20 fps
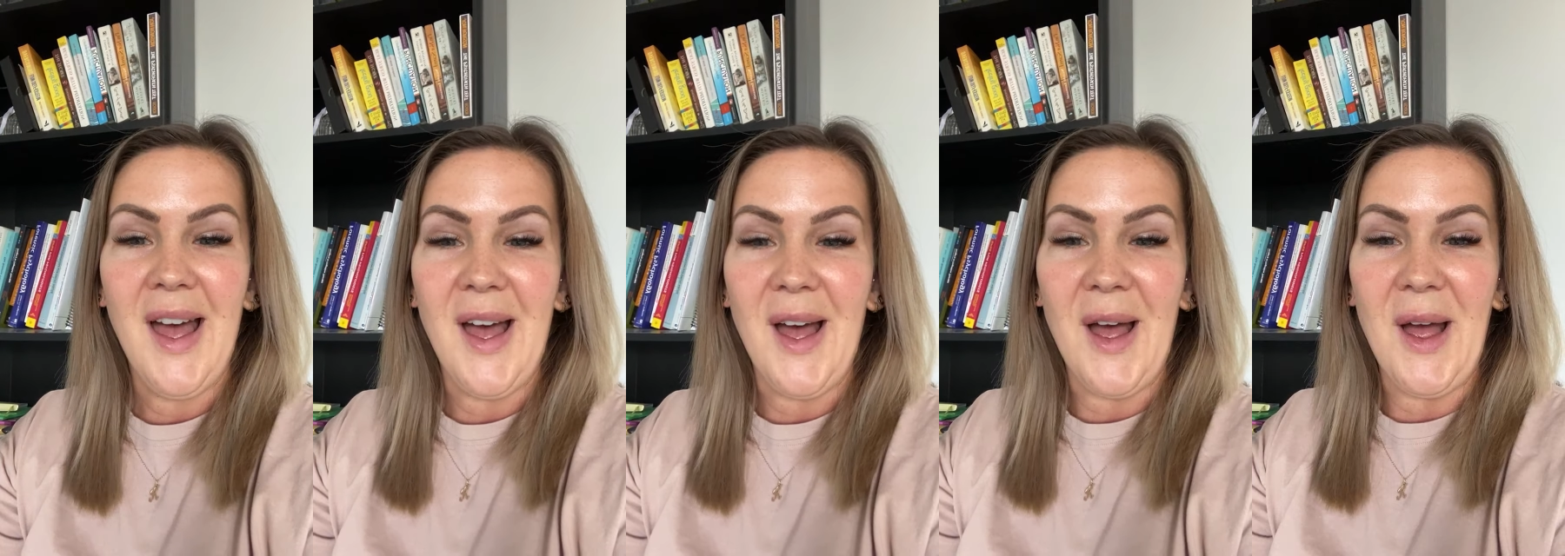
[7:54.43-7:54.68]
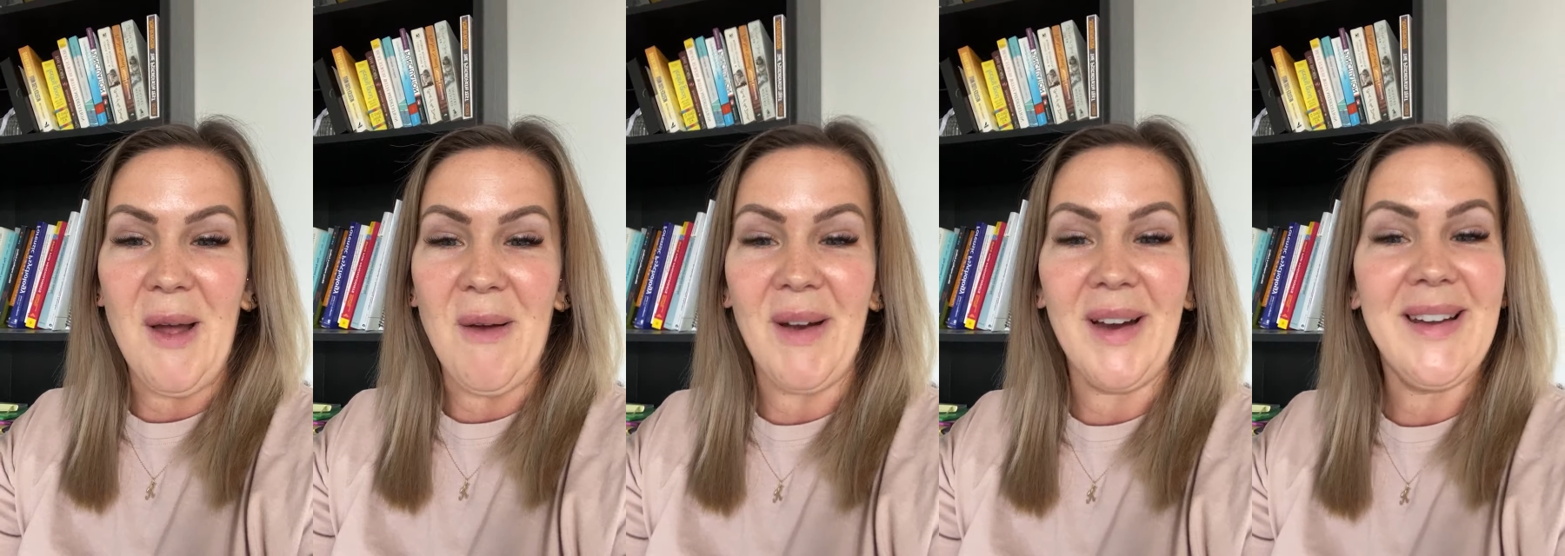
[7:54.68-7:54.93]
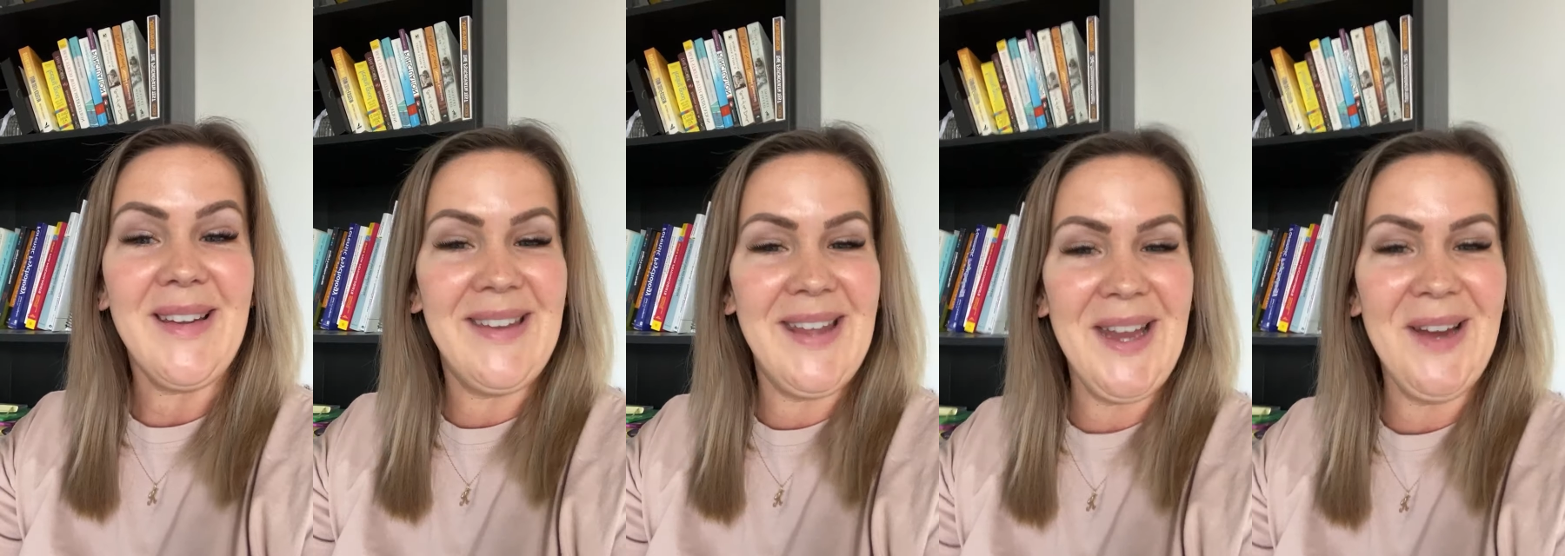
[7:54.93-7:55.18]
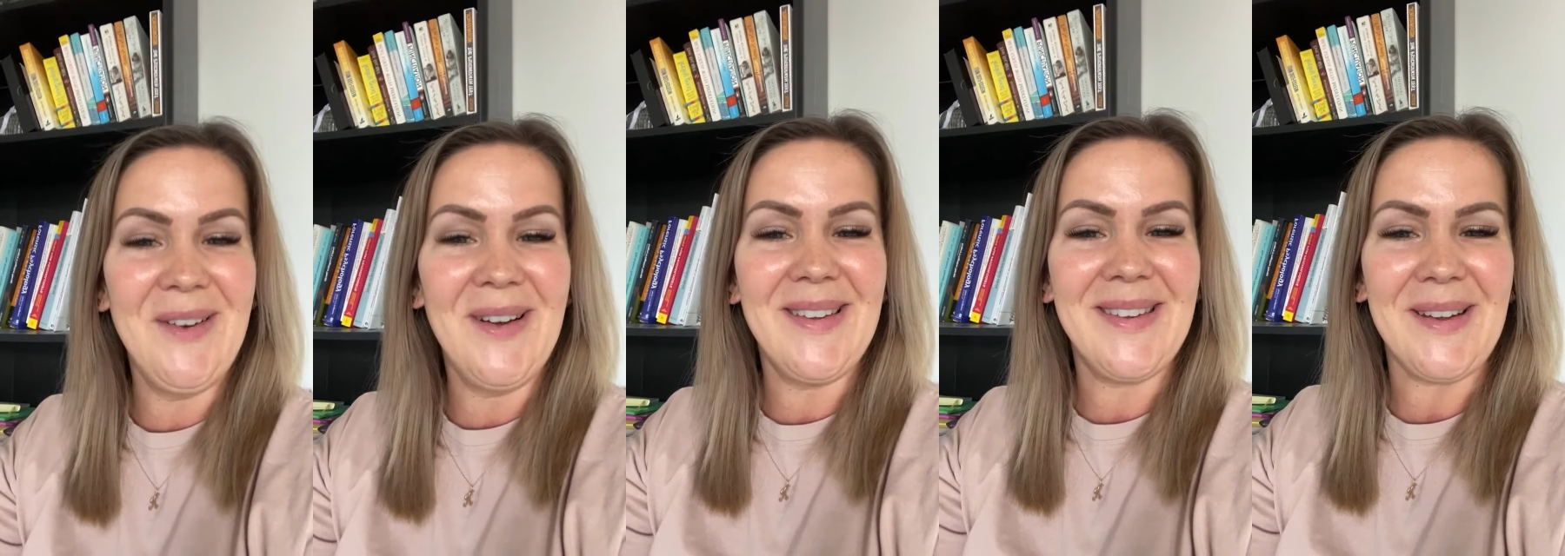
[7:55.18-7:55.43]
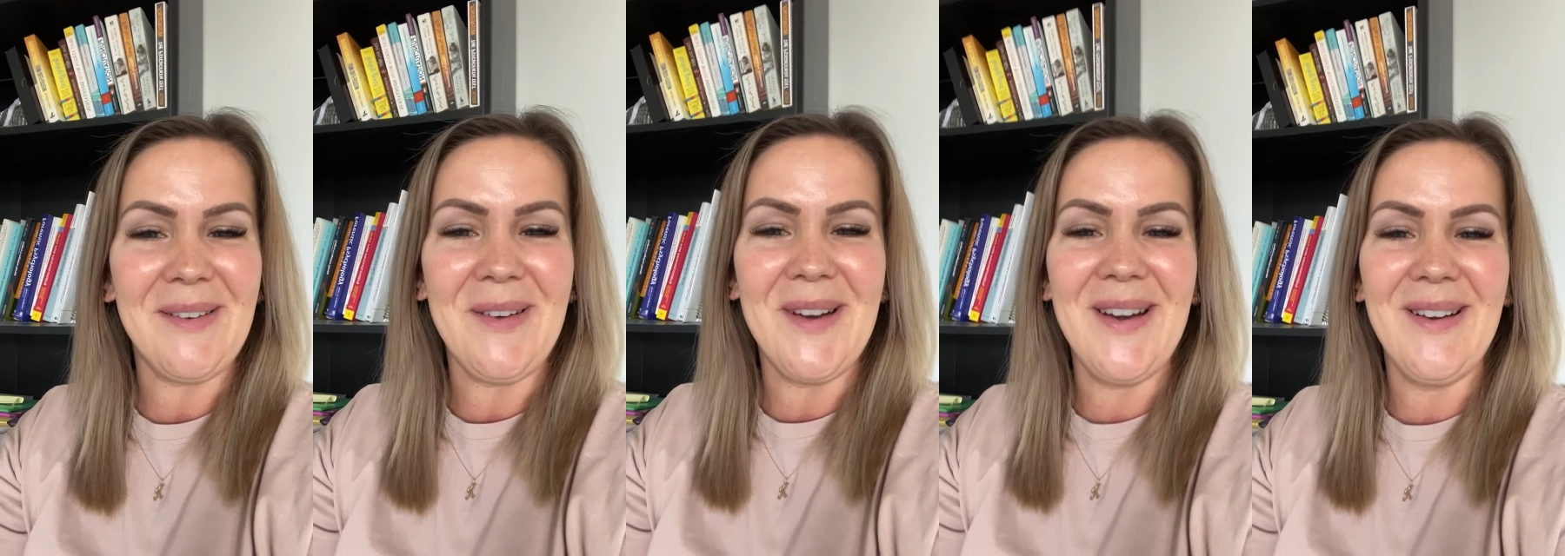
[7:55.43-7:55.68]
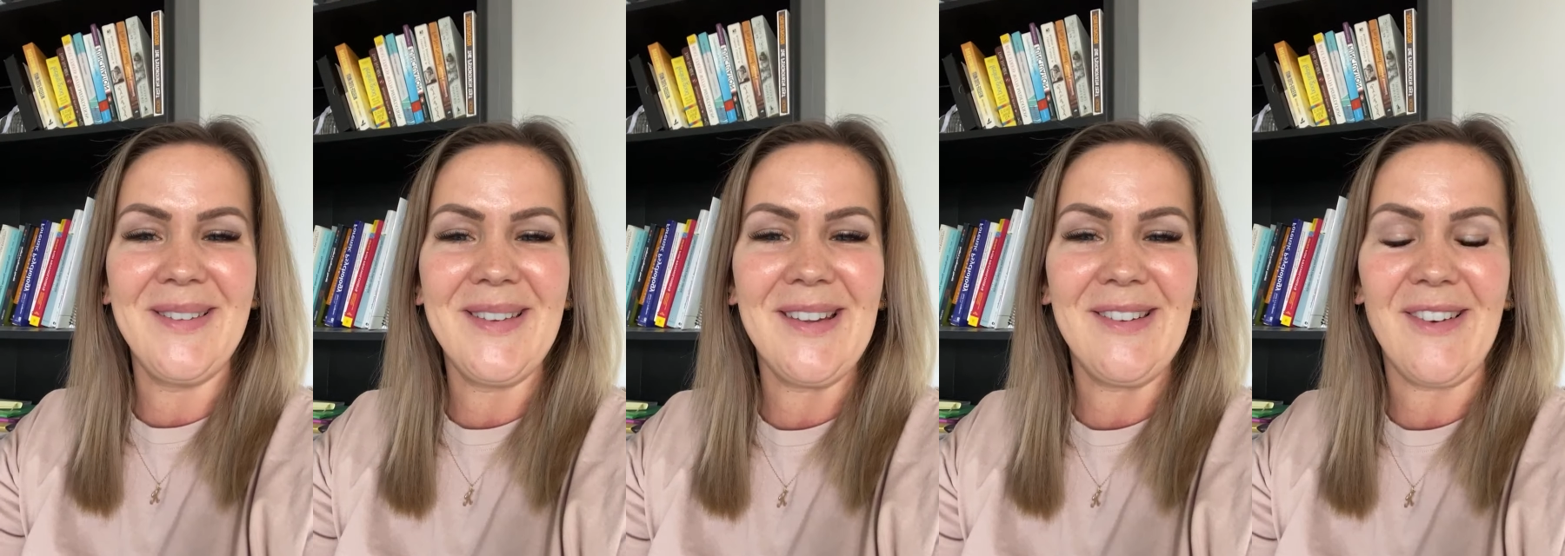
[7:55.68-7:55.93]
I can see what someone
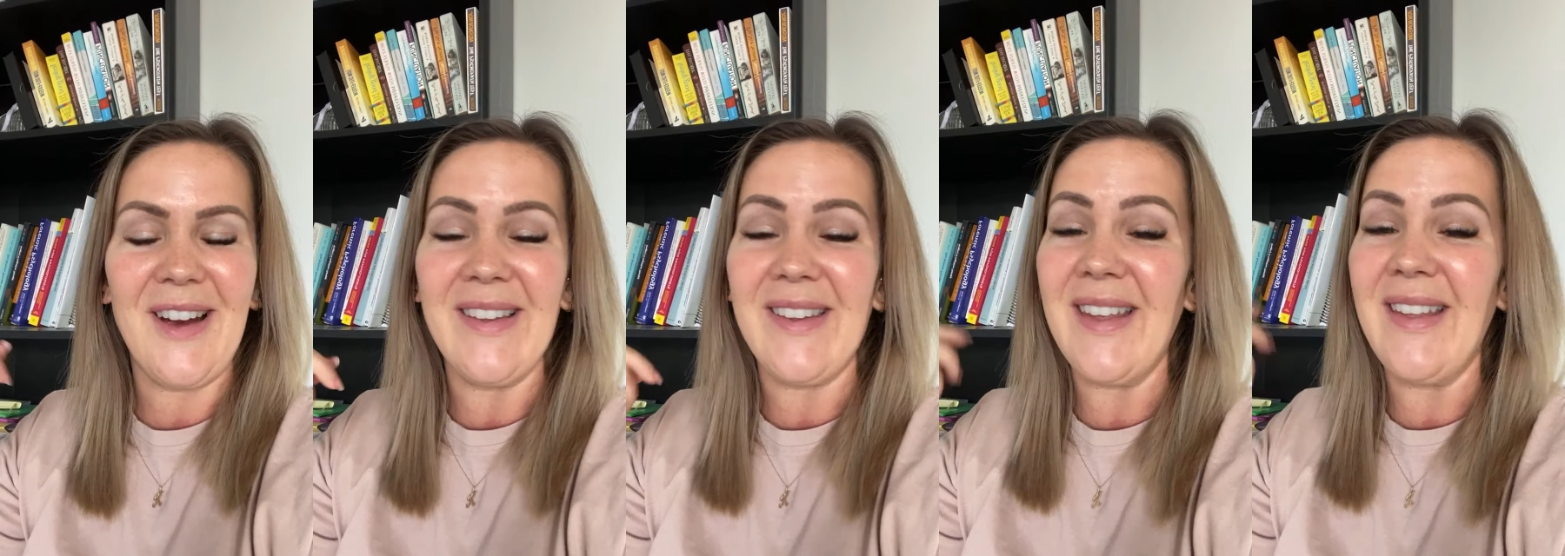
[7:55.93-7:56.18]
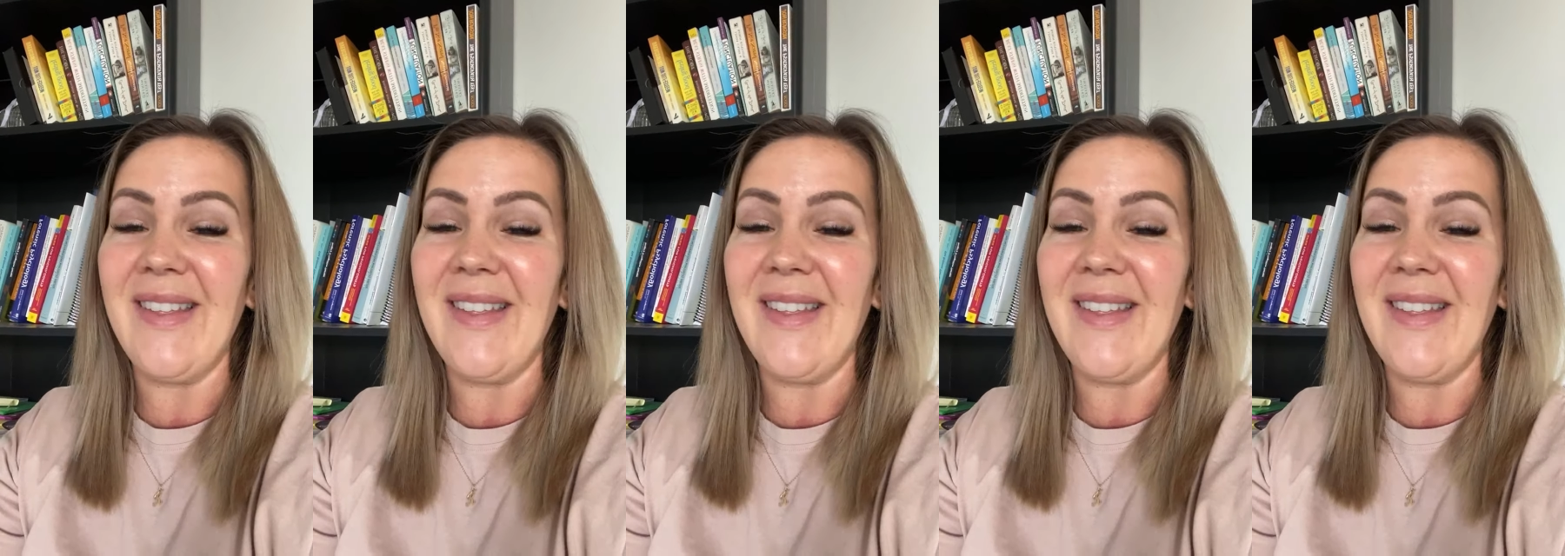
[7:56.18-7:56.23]
else is writing,